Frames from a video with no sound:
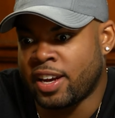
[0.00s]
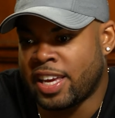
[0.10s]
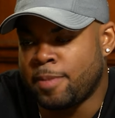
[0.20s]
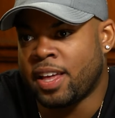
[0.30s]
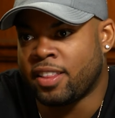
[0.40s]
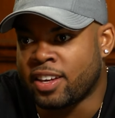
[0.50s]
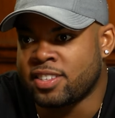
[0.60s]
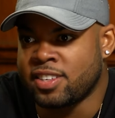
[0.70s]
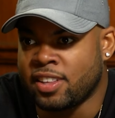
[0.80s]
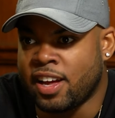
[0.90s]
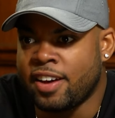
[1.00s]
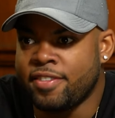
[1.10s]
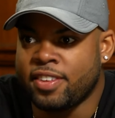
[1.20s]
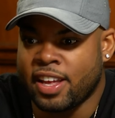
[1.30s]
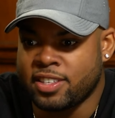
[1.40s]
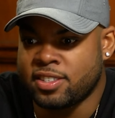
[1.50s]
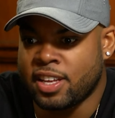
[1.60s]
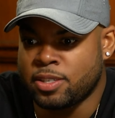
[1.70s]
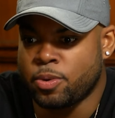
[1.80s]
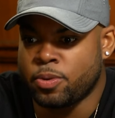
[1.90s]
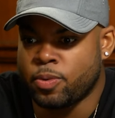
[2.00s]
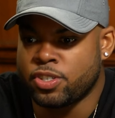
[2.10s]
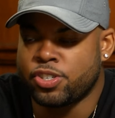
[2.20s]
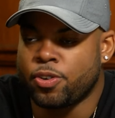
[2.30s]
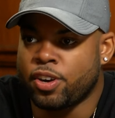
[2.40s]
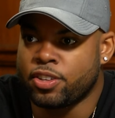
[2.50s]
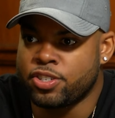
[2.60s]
keep that legacy alive. And that's what's shown on the